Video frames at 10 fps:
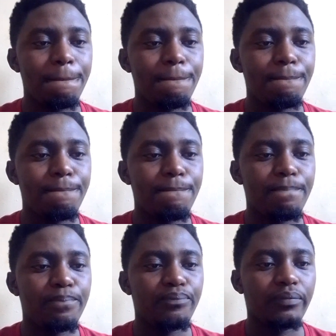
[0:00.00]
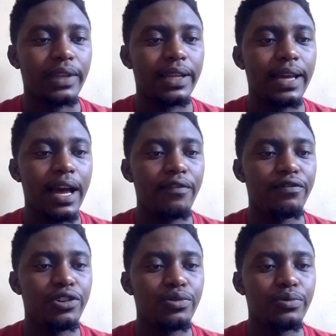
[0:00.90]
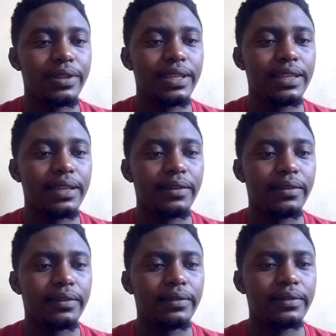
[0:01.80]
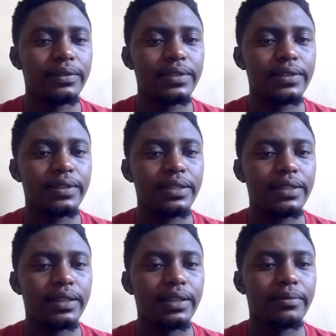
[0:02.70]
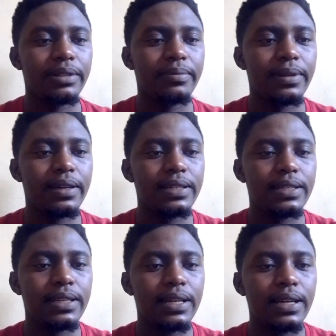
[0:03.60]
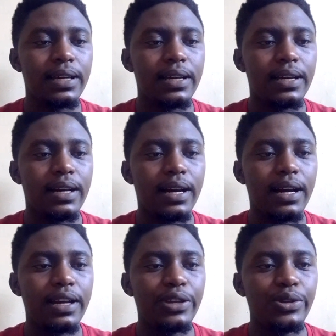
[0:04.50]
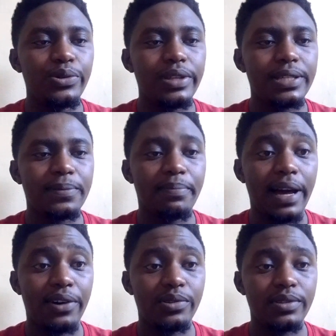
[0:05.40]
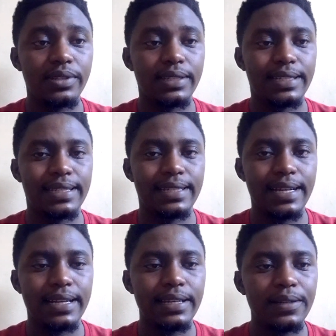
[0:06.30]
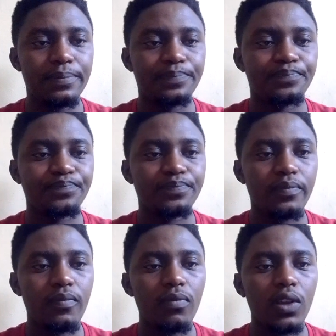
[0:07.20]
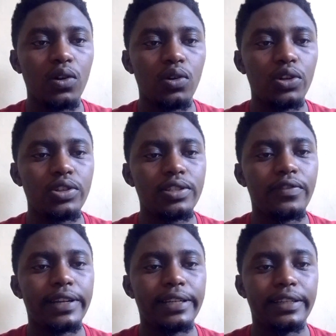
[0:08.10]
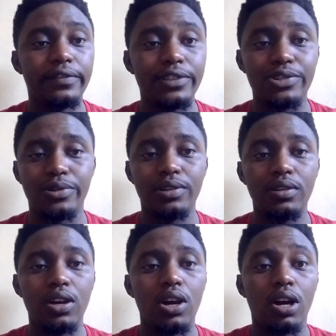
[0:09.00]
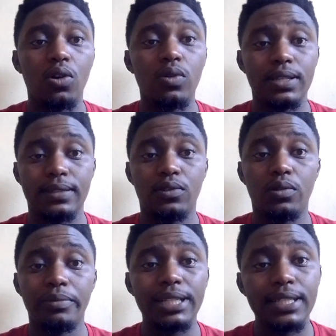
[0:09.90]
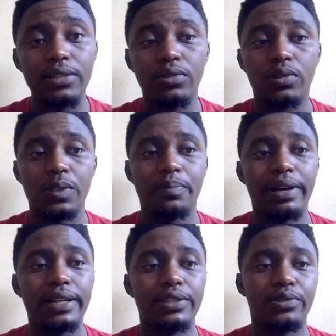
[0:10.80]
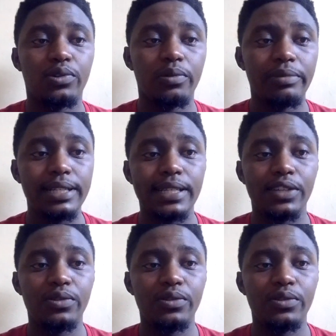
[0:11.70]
you within the sorry, let me repeat that. Are you the spouse, son, or daughter of an individual who has committed or conspired to commit a